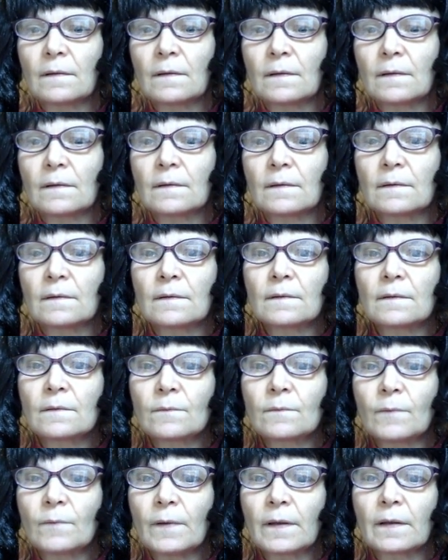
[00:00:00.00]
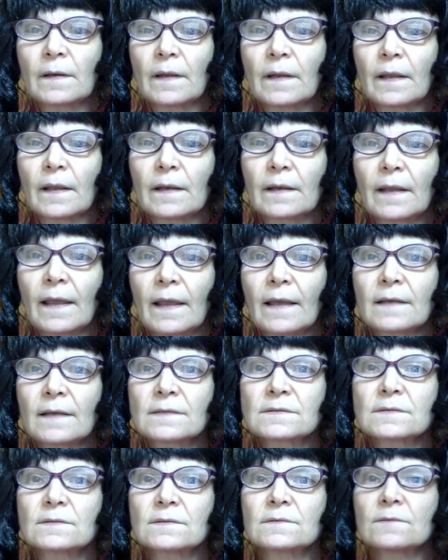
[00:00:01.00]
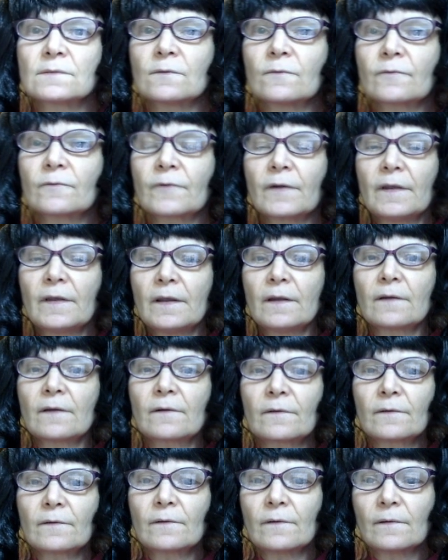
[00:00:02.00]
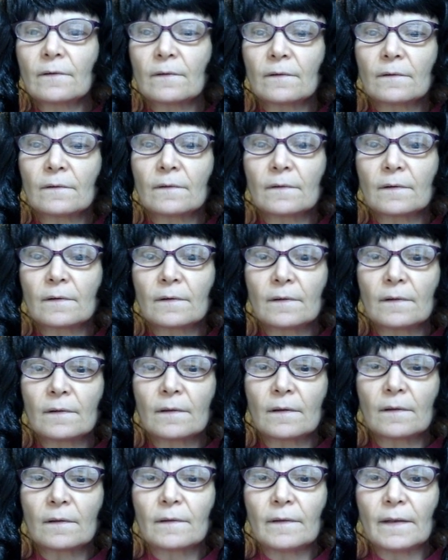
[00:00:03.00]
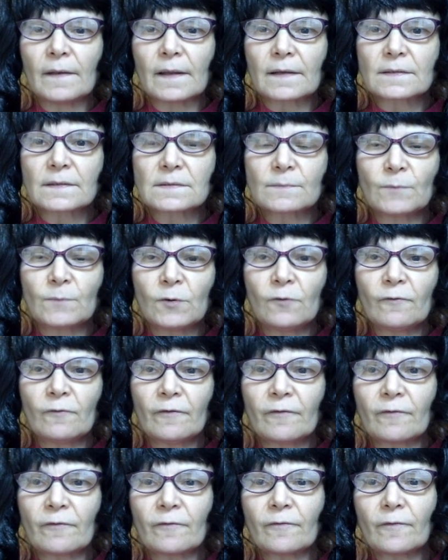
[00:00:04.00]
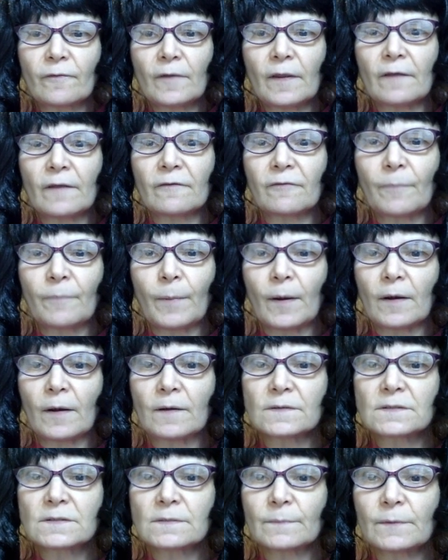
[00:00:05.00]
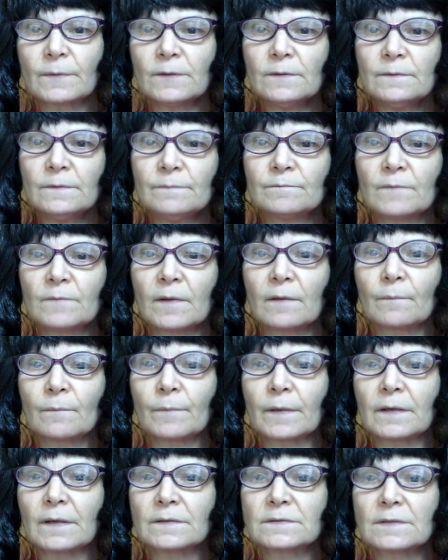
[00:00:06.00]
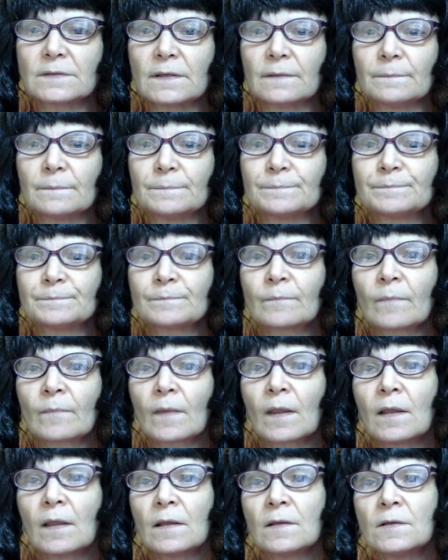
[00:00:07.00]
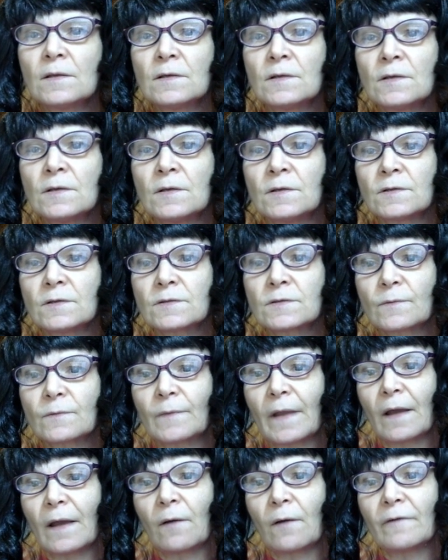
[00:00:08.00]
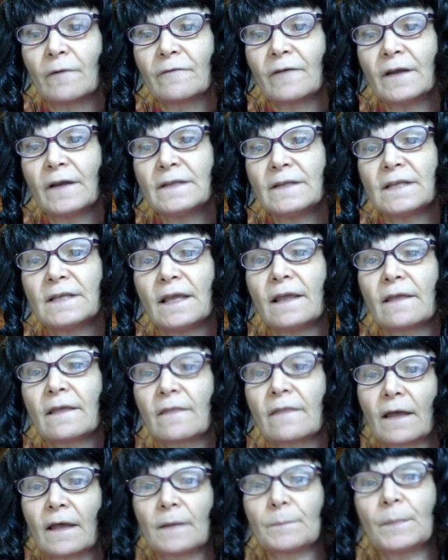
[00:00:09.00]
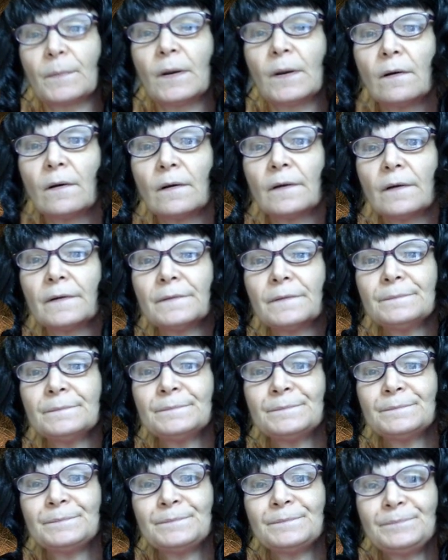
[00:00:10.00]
And we can get castled over here next move if possible. But so now if I take that pawn,